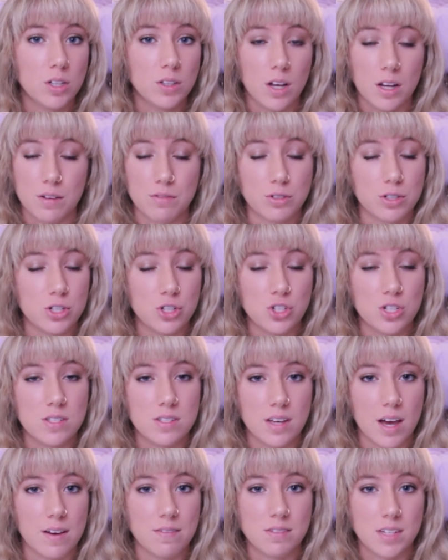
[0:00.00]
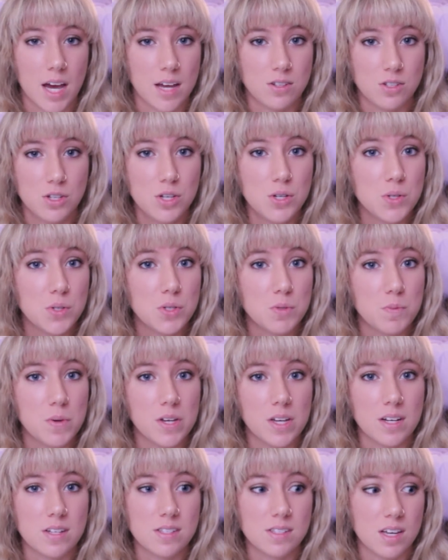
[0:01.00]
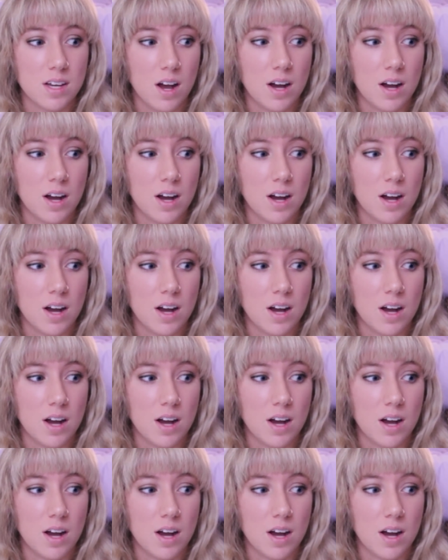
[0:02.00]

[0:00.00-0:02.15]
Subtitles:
A lot of Christians have tattoos because they